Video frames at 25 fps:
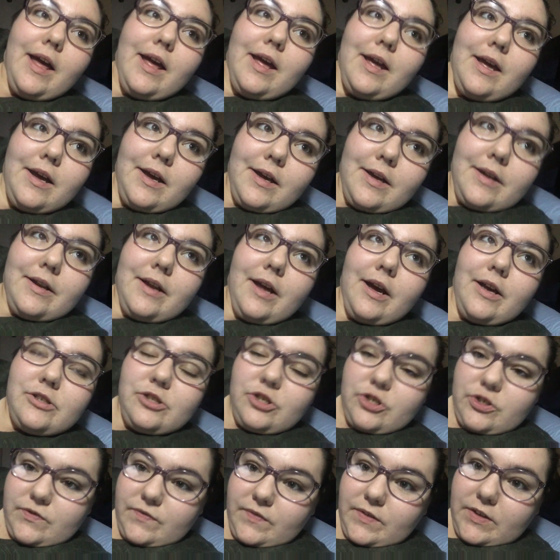And I
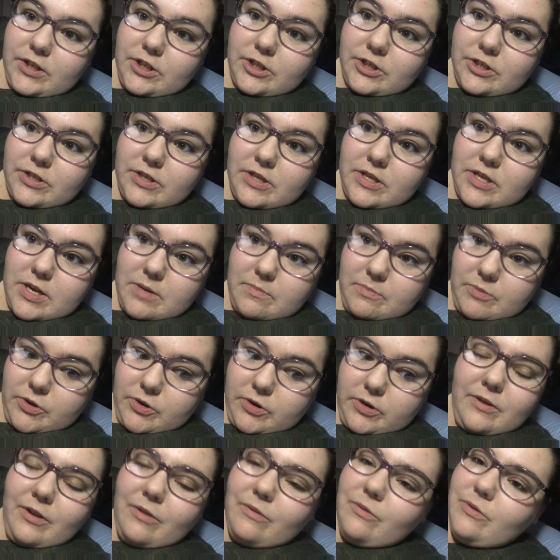just finished that
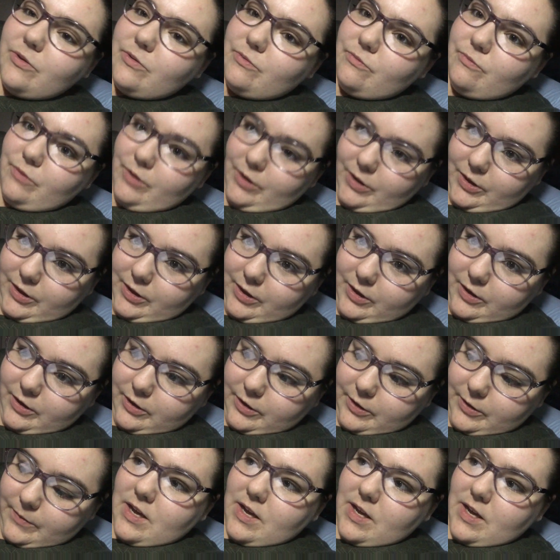book. It was really
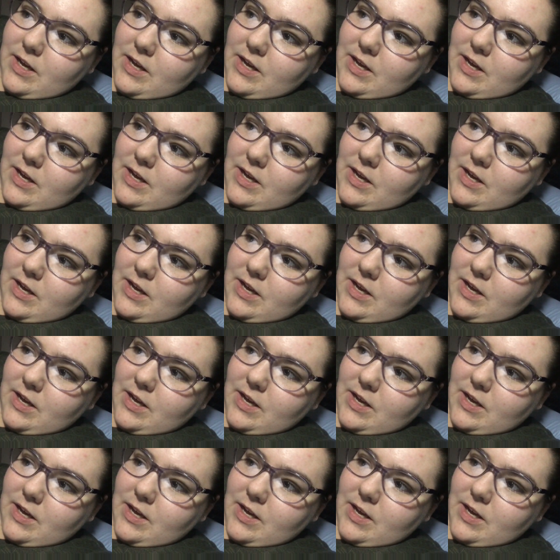good.